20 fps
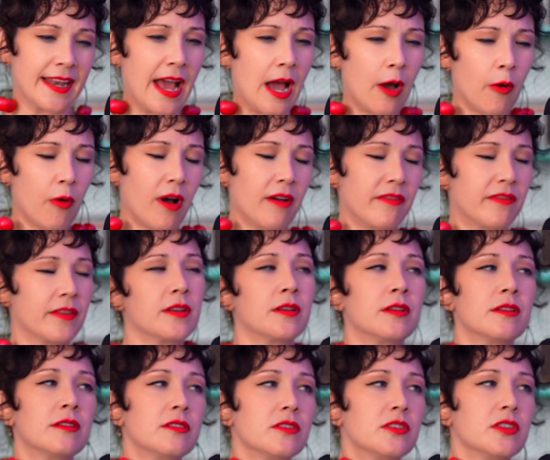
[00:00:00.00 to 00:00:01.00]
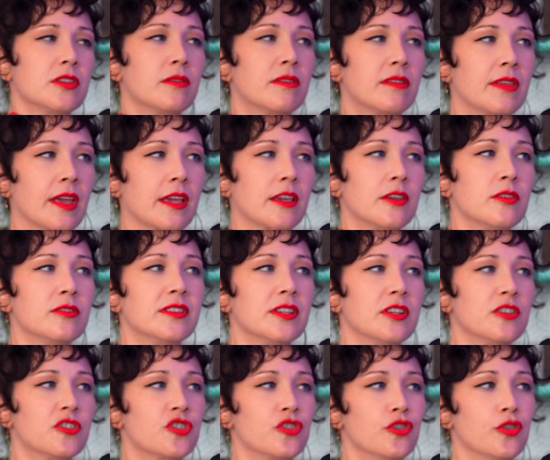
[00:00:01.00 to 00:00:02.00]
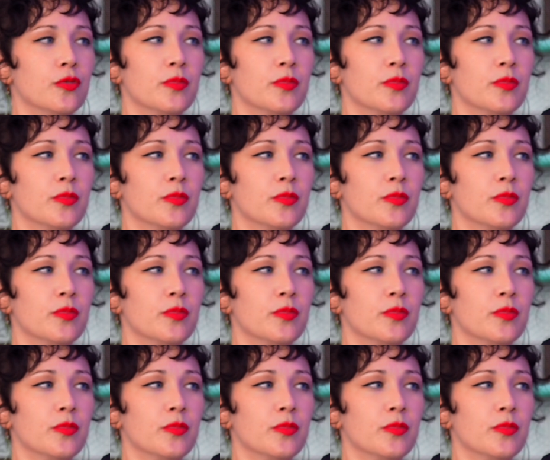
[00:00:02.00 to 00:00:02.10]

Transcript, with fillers: how often do you think you teach new